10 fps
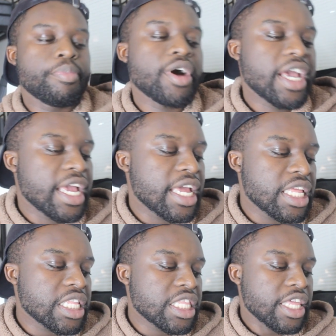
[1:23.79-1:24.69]
But
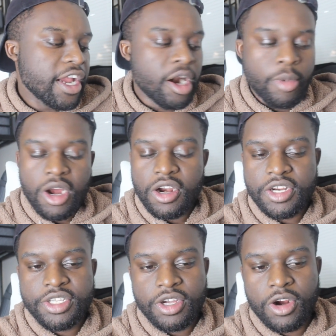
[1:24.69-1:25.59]
the Air
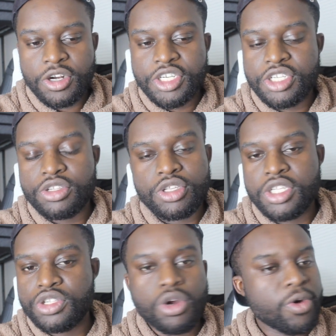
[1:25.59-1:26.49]
Monarchs are
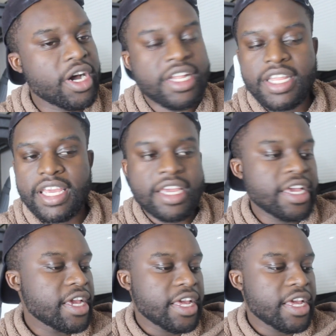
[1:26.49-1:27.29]
just so ugly.